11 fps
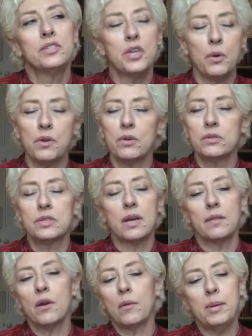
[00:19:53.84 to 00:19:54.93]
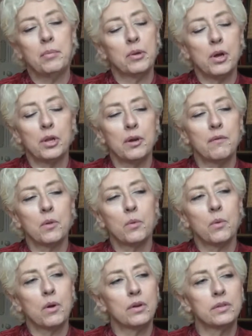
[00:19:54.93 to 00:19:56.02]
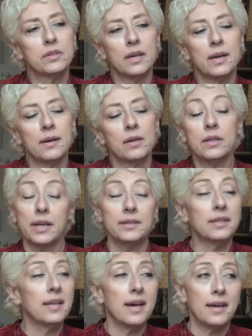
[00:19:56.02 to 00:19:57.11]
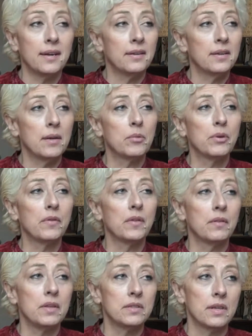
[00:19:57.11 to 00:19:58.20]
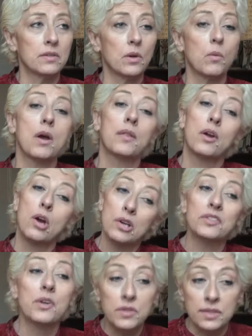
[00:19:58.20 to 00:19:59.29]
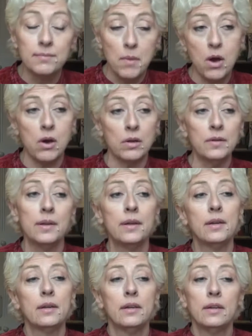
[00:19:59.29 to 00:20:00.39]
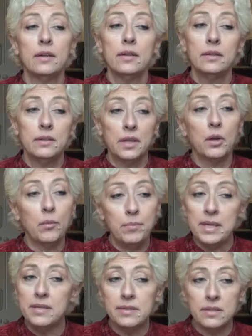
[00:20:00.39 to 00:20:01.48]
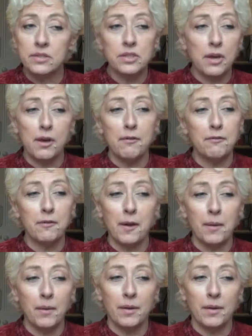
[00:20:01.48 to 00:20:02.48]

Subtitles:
So there are people all over the world collecting data and proving that these things are wrong. There are also small, little pieces of